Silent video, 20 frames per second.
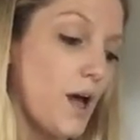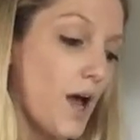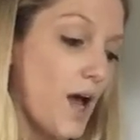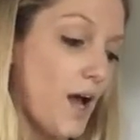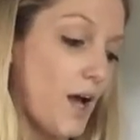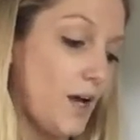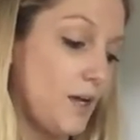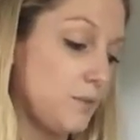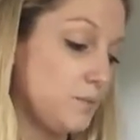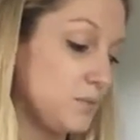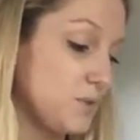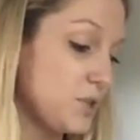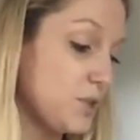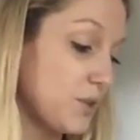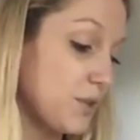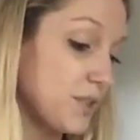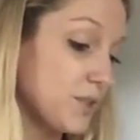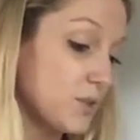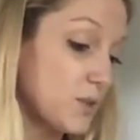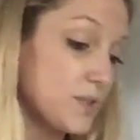
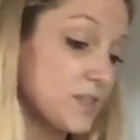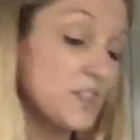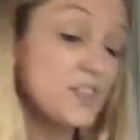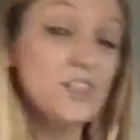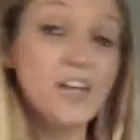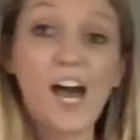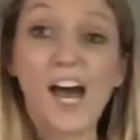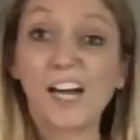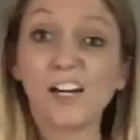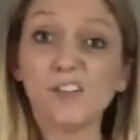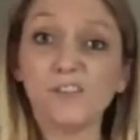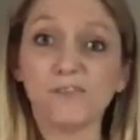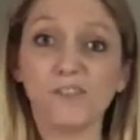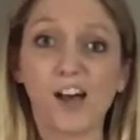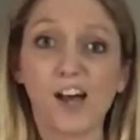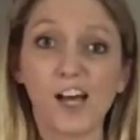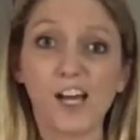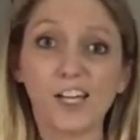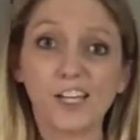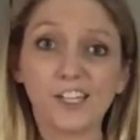So this was a lot of
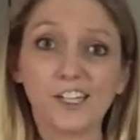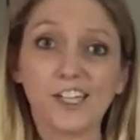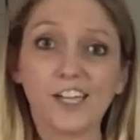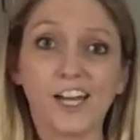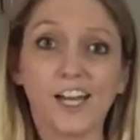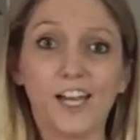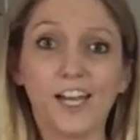fun.